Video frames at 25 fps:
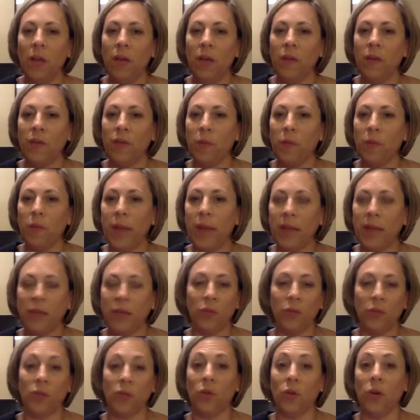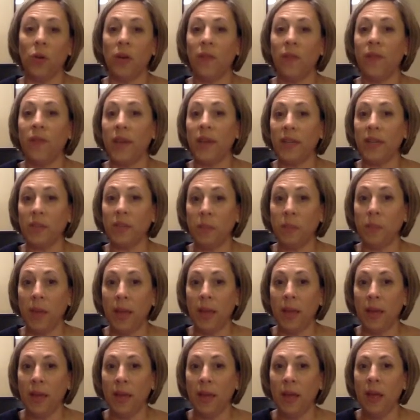for pass-throughs going to affect
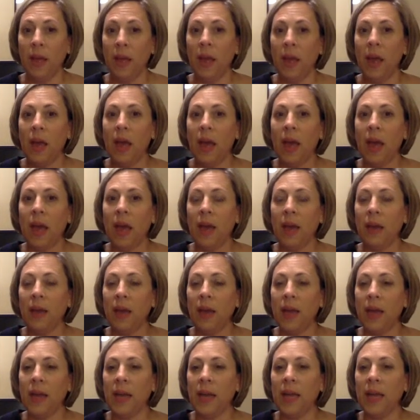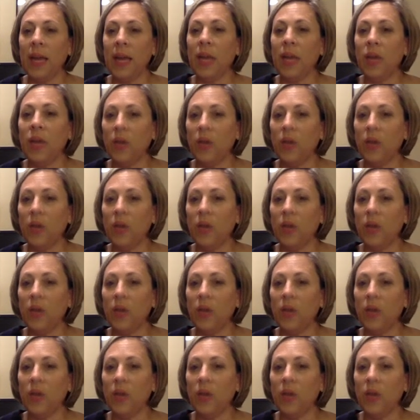me? And get your